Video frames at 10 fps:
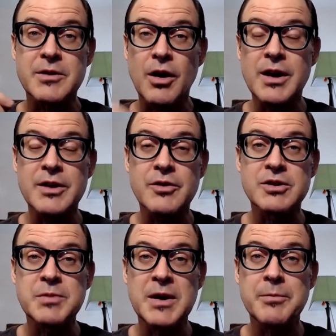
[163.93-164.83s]
target
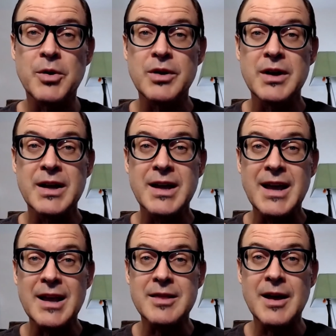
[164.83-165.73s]
those people,
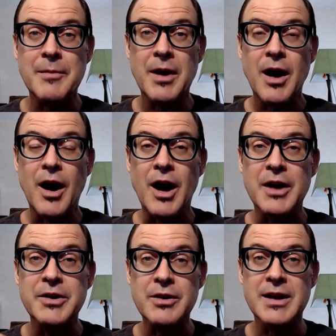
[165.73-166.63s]
get them
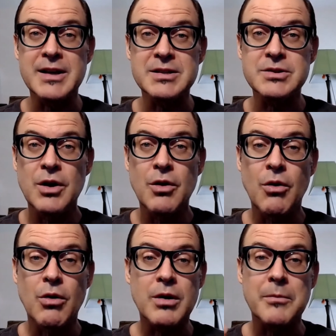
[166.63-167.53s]
on your list
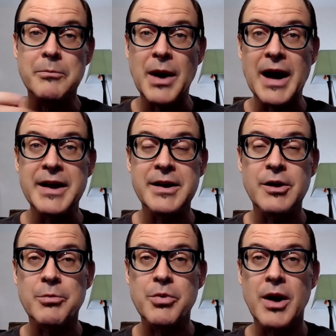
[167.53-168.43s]
or
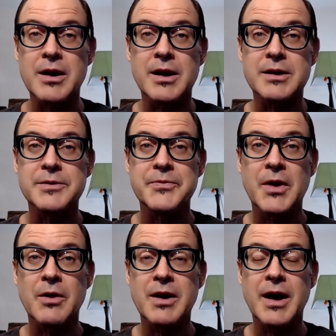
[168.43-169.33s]
buying your product,
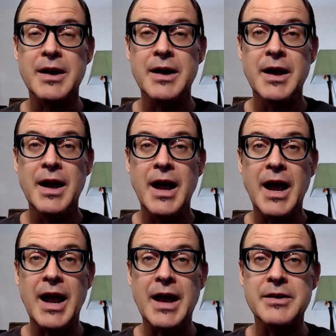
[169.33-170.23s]
okay?
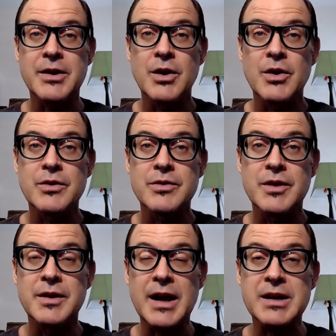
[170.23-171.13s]
And
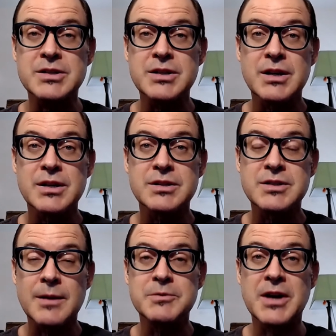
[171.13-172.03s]
the next
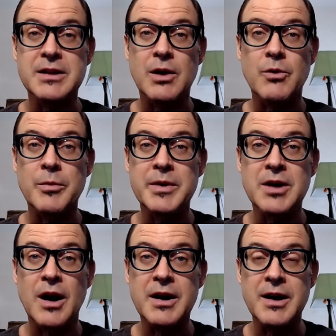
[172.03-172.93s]
subject that we'll be
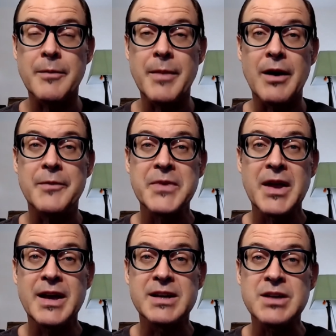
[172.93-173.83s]
talking about
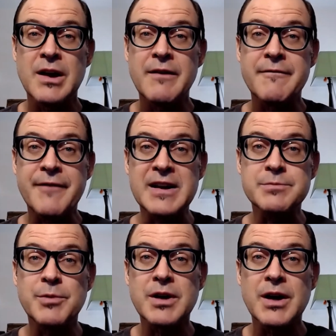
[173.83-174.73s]
is
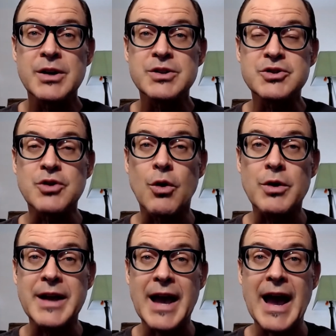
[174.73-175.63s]
Facebook
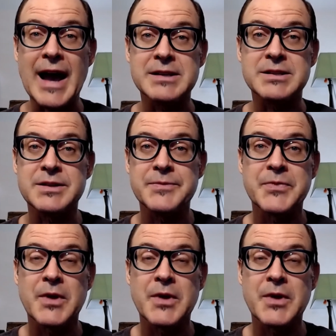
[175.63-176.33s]
story ads,